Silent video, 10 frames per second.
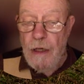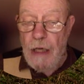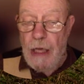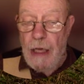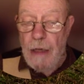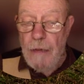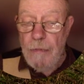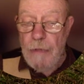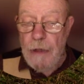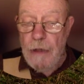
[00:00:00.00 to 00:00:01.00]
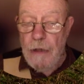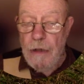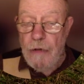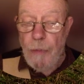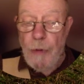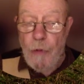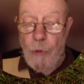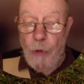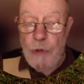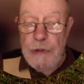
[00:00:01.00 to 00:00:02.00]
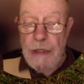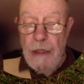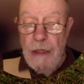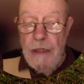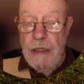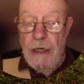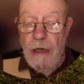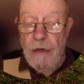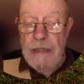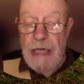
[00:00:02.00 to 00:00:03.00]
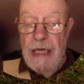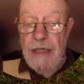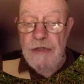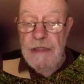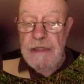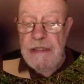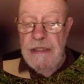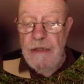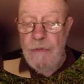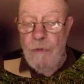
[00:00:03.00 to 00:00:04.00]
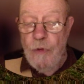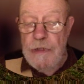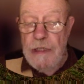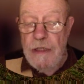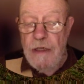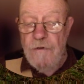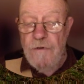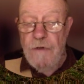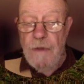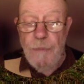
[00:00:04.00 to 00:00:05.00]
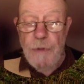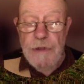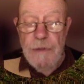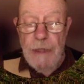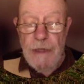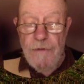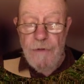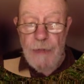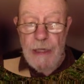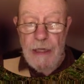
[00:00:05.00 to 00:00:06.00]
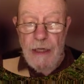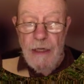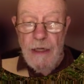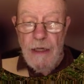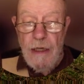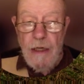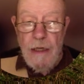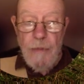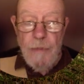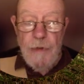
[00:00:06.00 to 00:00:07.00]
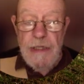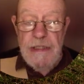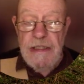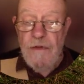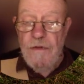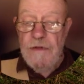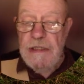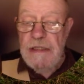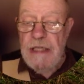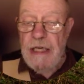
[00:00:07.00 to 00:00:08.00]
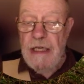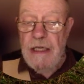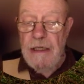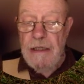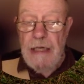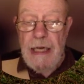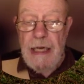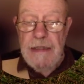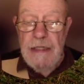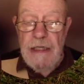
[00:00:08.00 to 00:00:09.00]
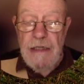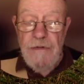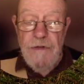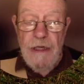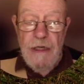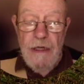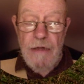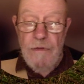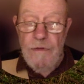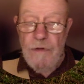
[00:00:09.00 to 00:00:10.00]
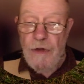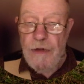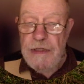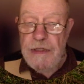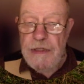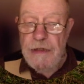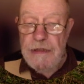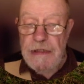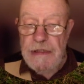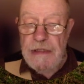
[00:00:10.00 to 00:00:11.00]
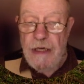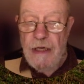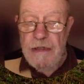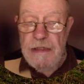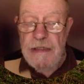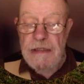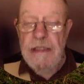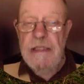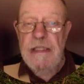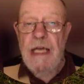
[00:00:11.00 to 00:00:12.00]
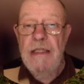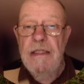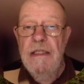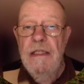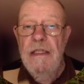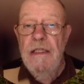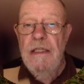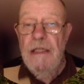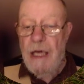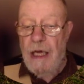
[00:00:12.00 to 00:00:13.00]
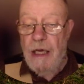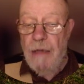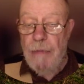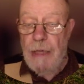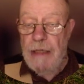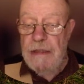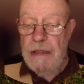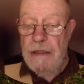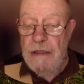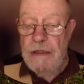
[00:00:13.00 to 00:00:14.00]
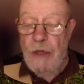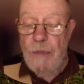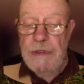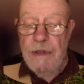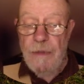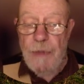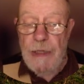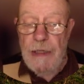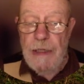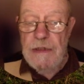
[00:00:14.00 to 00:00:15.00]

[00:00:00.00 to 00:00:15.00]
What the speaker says: Crummock Water. You can't actually see the water of Buttermere from here, but this is obviously taken late evening, and we've got the sun as it's starting to set, lighting the tops of the peaks.